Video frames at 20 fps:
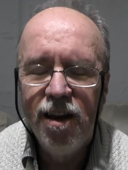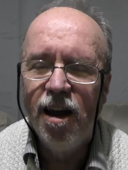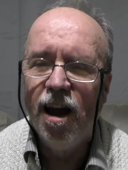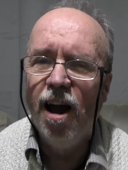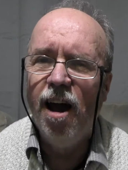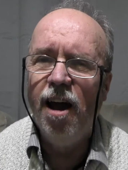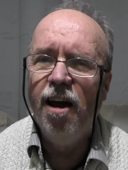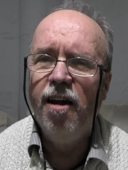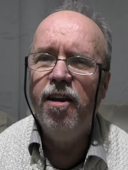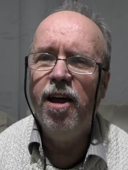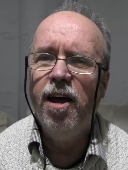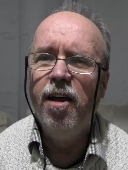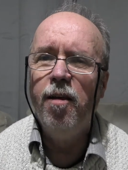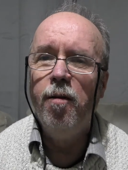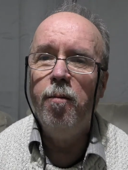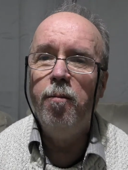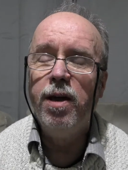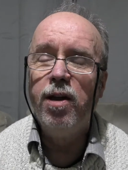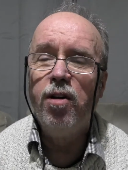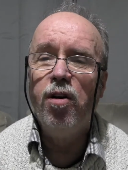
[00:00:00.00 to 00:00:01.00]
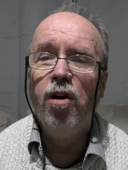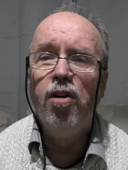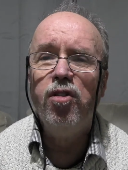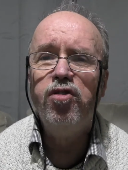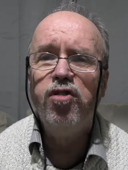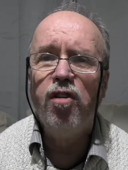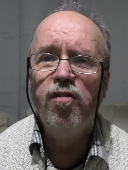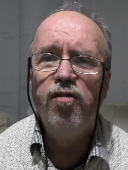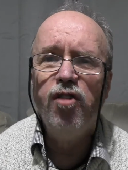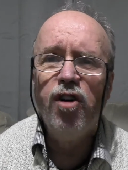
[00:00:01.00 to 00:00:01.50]
And then
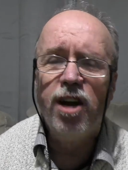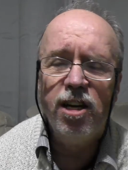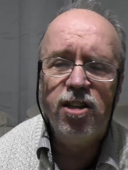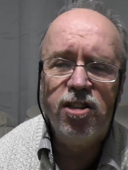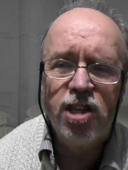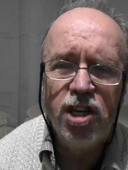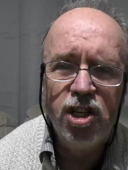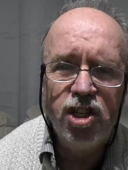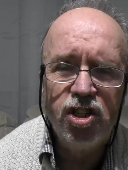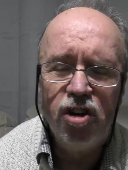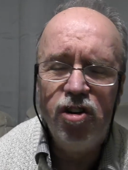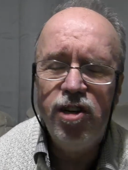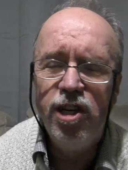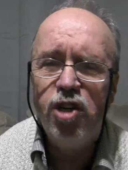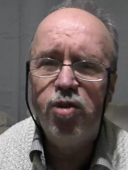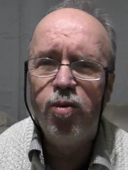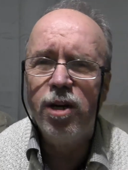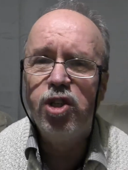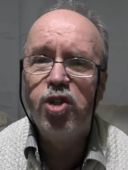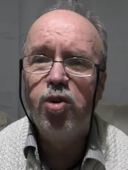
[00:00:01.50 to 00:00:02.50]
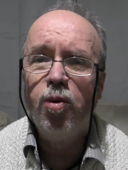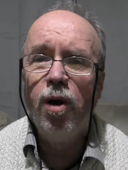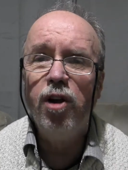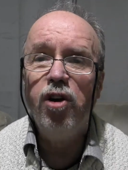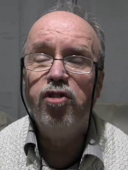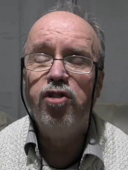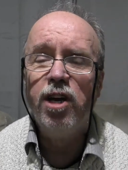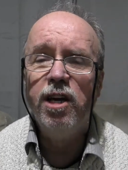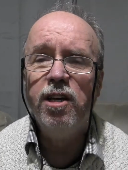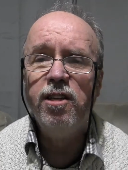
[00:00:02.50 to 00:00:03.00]
because of the restriction, it was
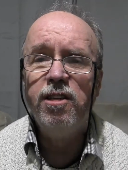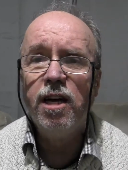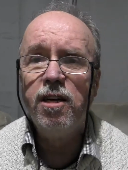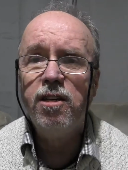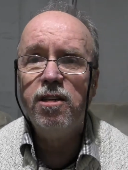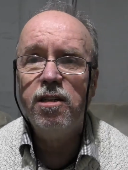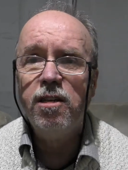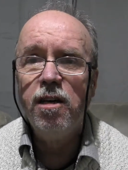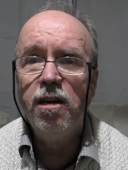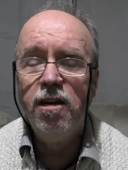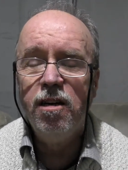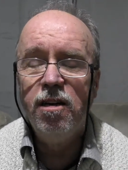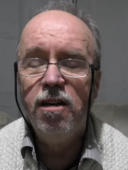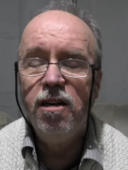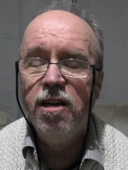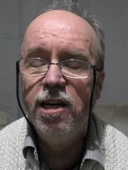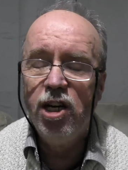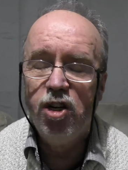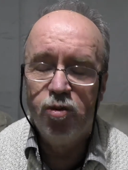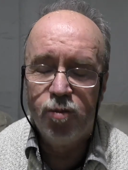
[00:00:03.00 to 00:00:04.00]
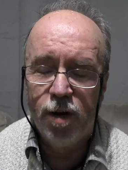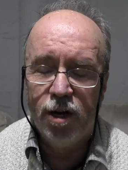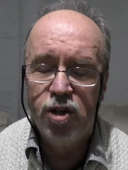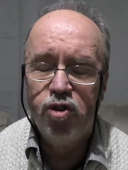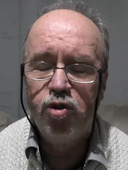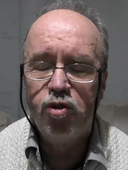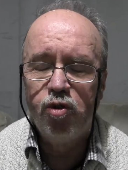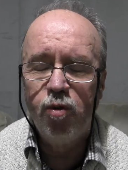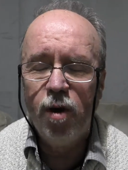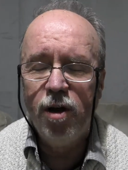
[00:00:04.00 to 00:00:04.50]
quieter in taxi, it
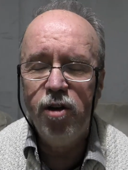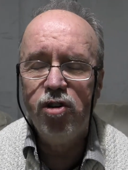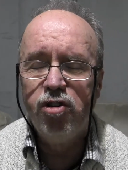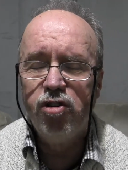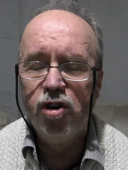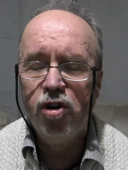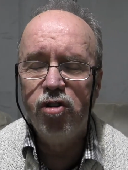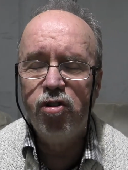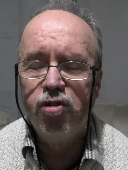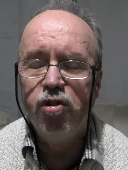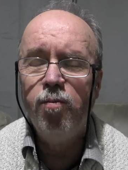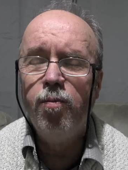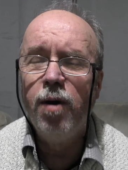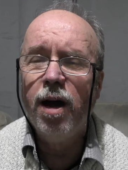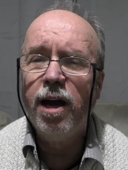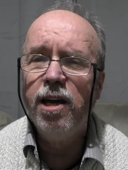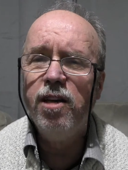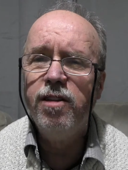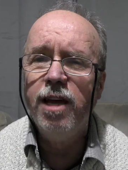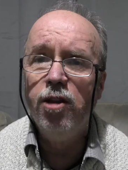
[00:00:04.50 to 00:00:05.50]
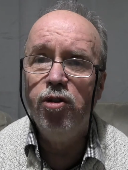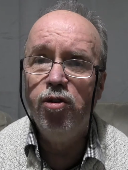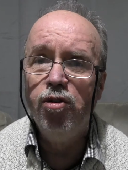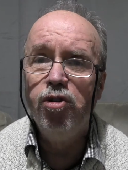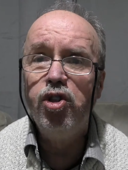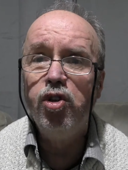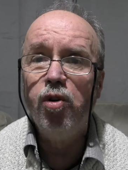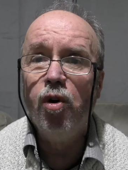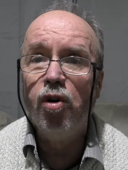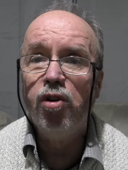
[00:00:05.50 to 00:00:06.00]
was quieter through Paris than
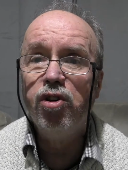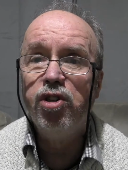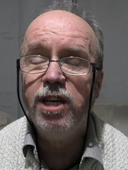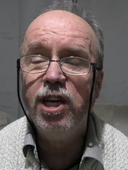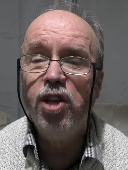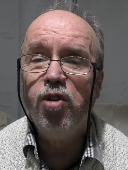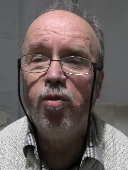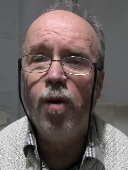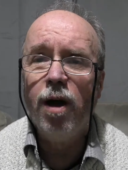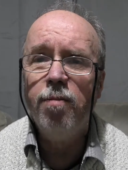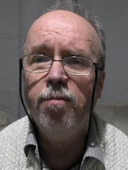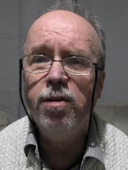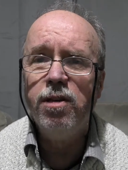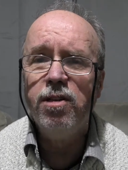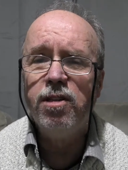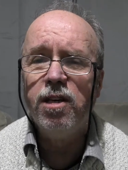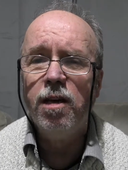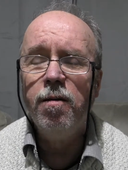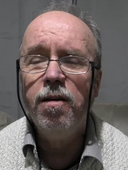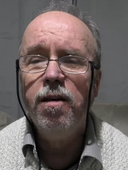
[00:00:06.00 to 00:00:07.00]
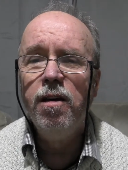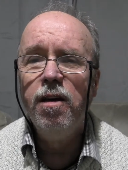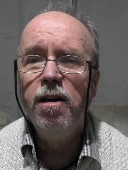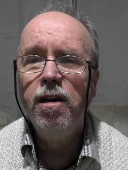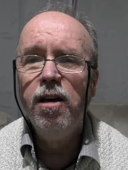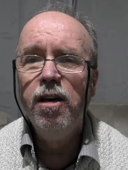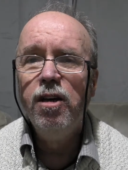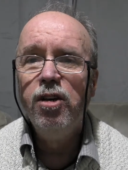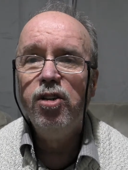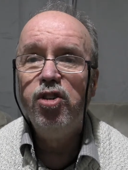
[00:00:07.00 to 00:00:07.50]
usual, still quite busy.
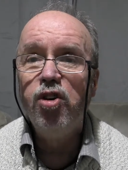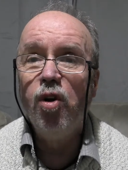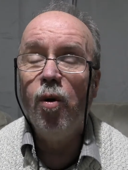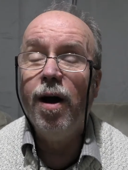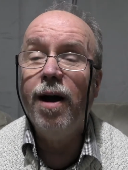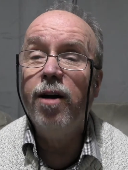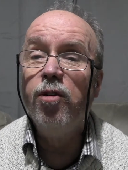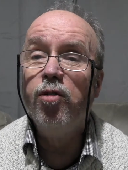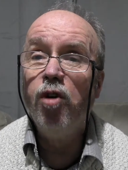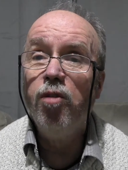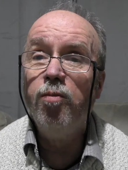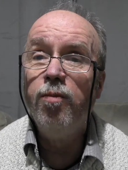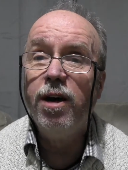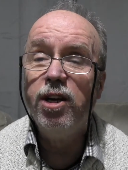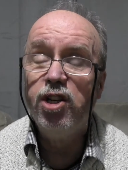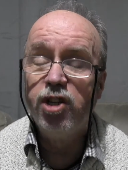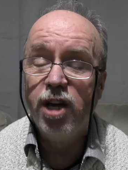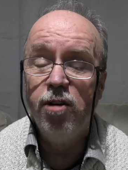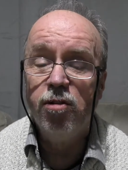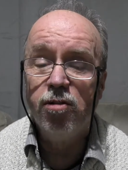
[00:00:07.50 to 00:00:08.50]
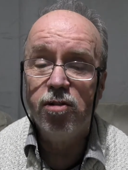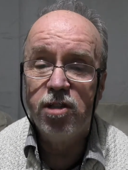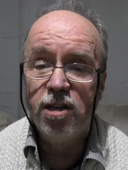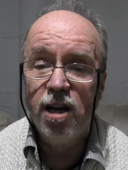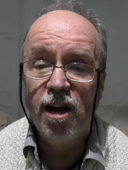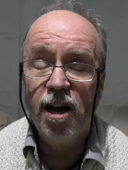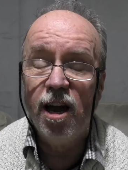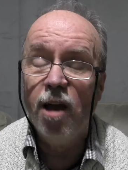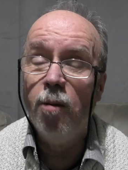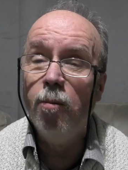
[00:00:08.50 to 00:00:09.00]
So I got my train on
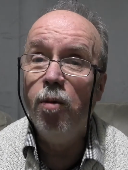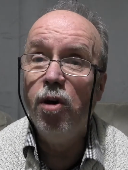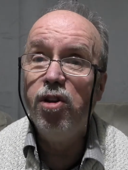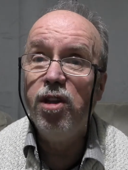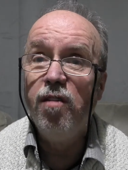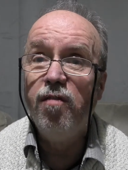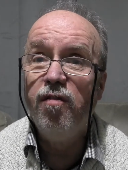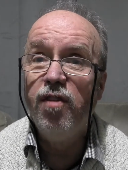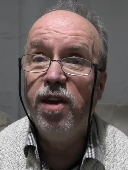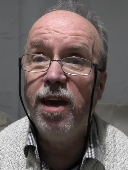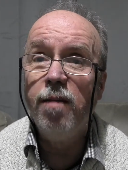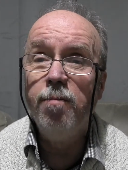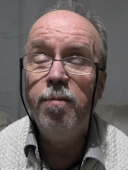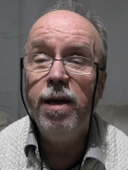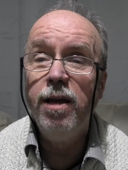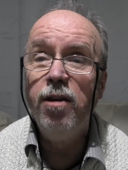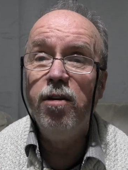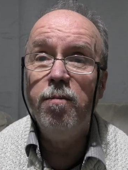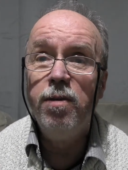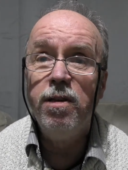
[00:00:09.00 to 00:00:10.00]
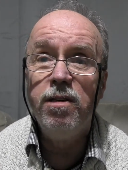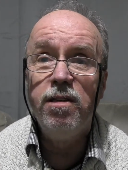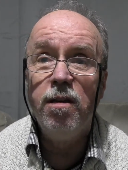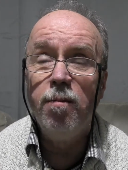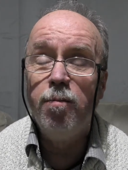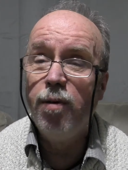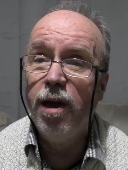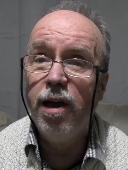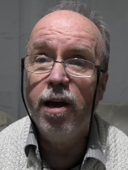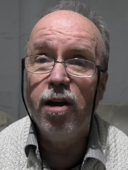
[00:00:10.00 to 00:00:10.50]
time. But if it had been a busy
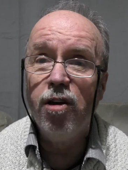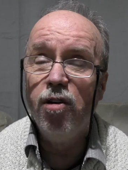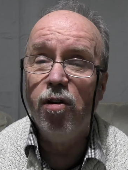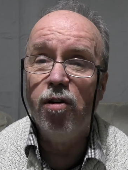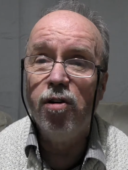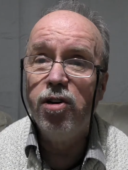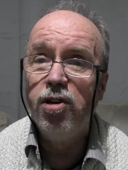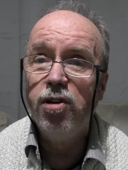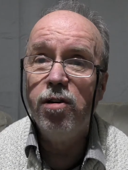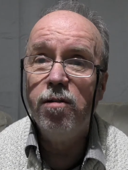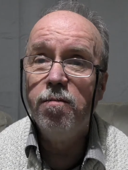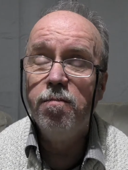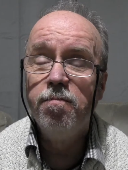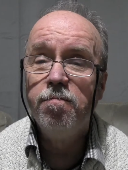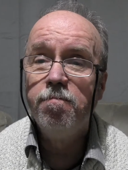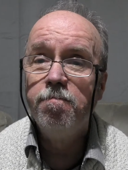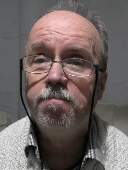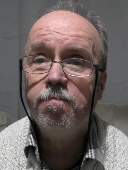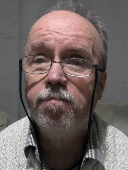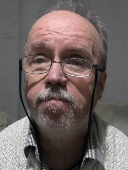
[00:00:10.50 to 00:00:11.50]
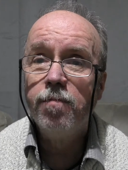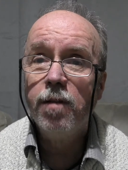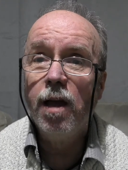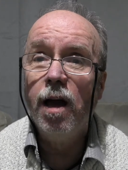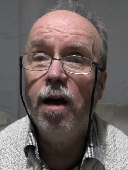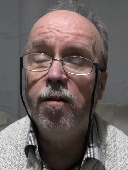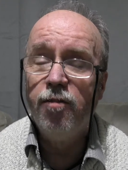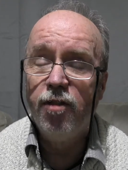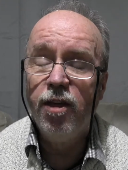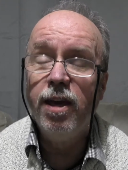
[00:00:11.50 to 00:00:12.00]
period,
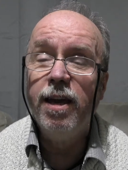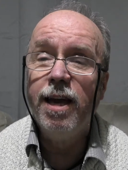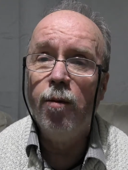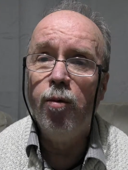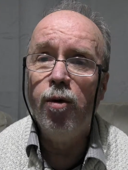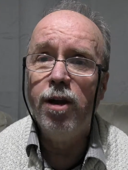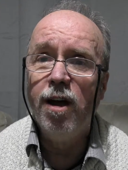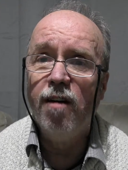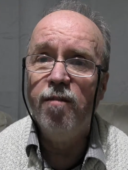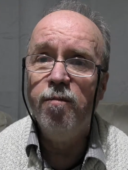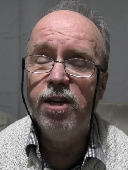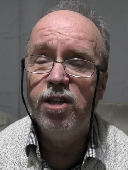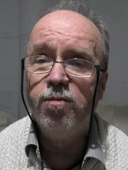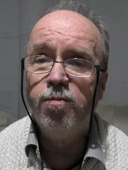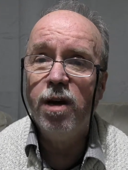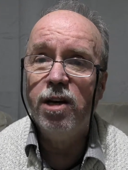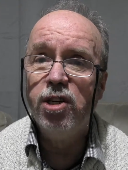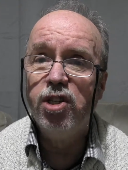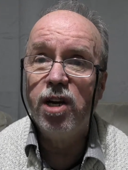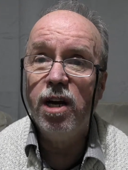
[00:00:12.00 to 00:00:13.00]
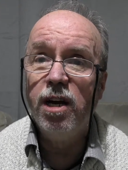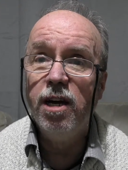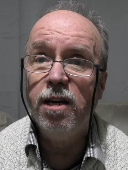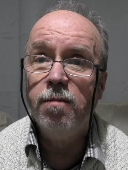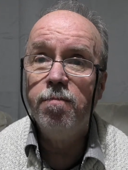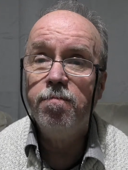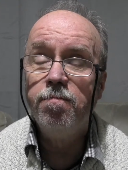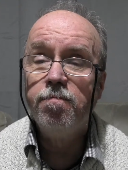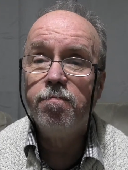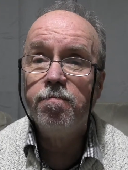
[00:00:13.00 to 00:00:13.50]
I think I would have missed my train.